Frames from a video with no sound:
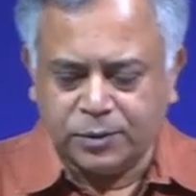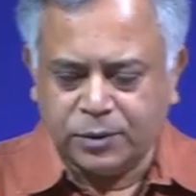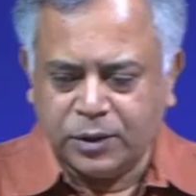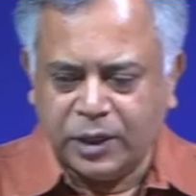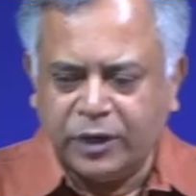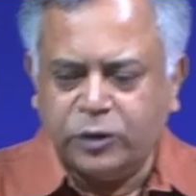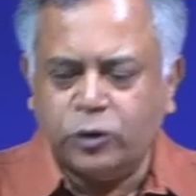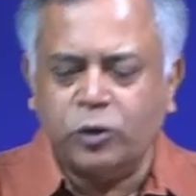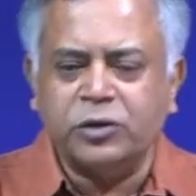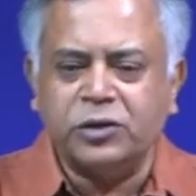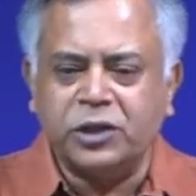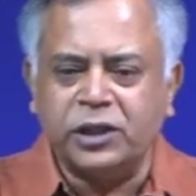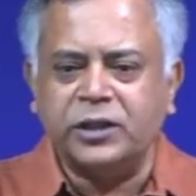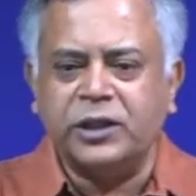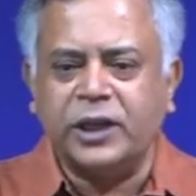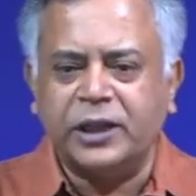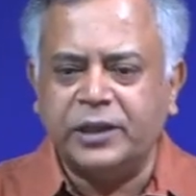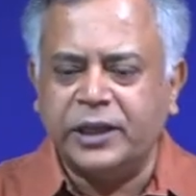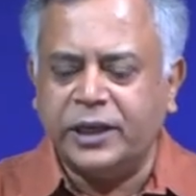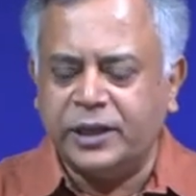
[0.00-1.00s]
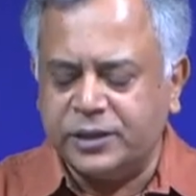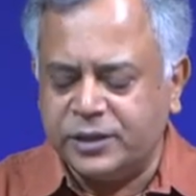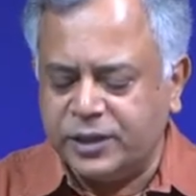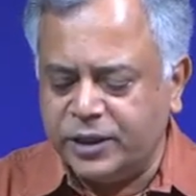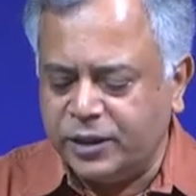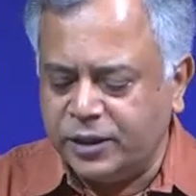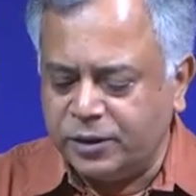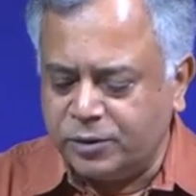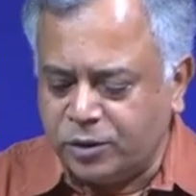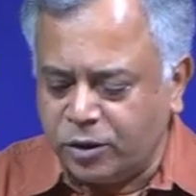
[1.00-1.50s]
I do not think that there is
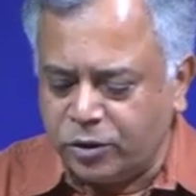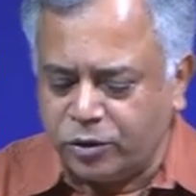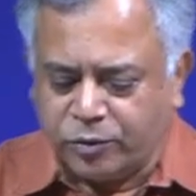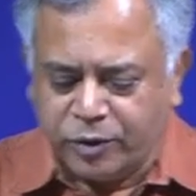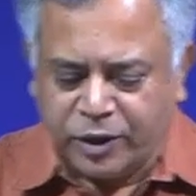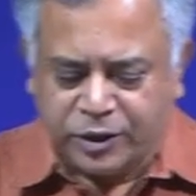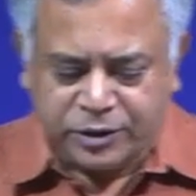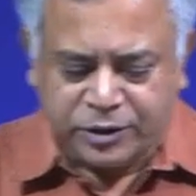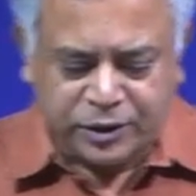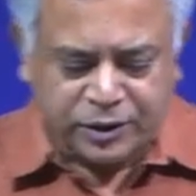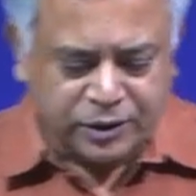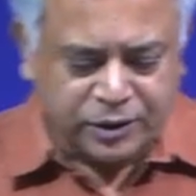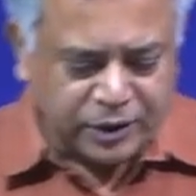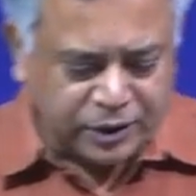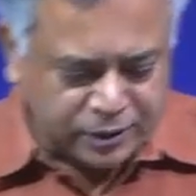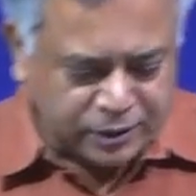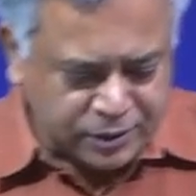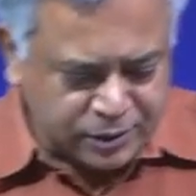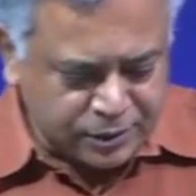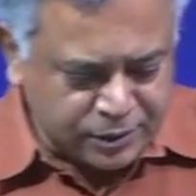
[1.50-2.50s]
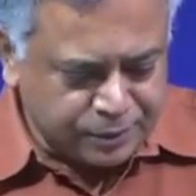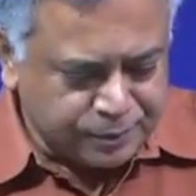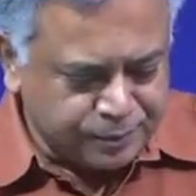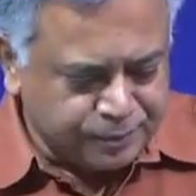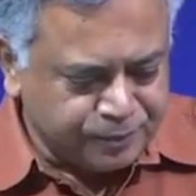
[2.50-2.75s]
any controversy in this.